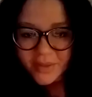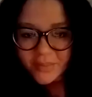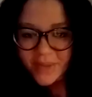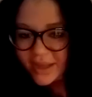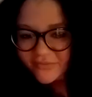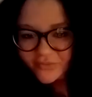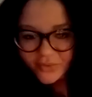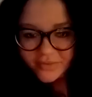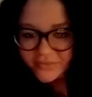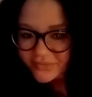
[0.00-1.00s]
back and
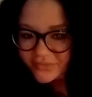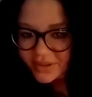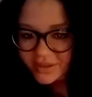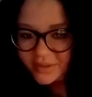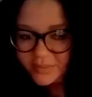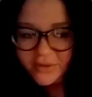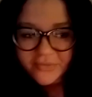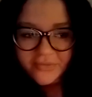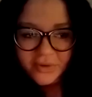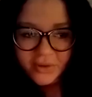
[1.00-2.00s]
forth in email
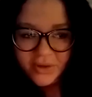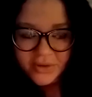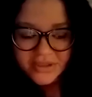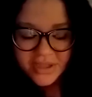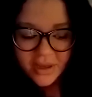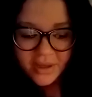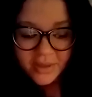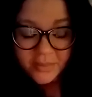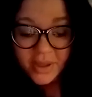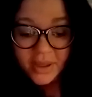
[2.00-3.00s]
for a long
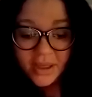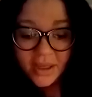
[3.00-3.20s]
time. Um,